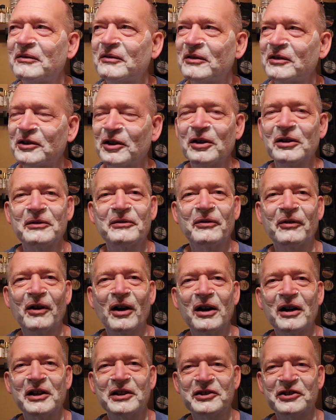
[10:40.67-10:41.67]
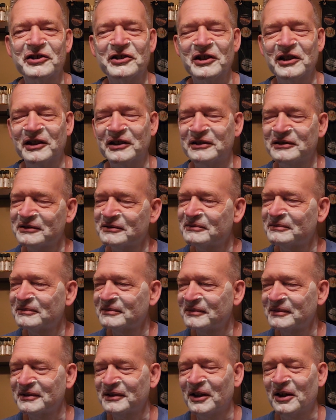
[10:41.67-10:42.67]
Young Frankenstein.
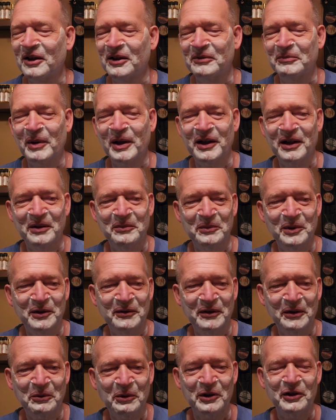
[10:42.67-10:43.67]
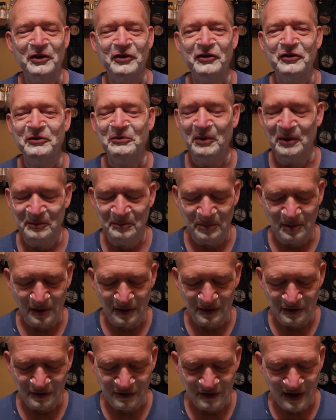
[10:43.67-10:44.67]
Oh man, that movie. My
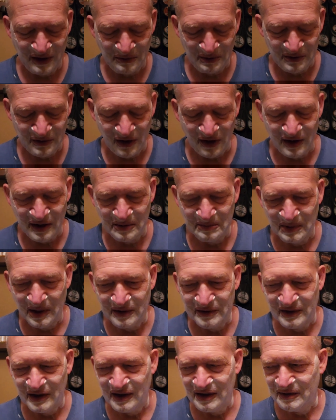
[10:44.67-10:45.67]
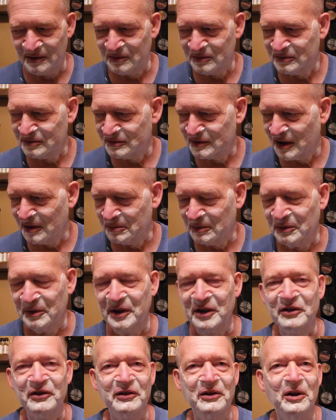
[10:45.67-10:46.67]
brothers and I were talking about that a couple
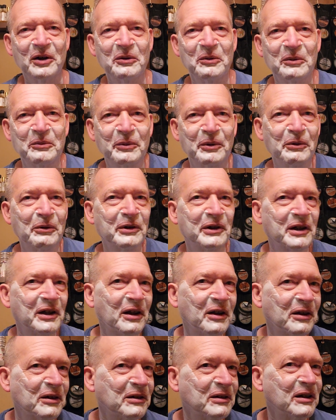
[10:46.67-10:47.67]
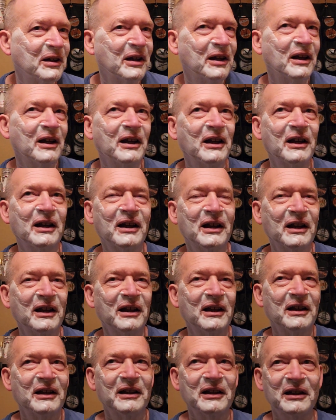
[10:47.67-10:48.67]
weeks ago when we were together.
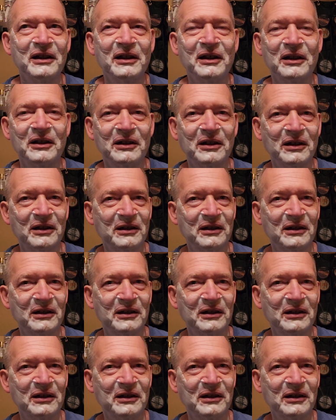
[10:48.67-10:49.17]
And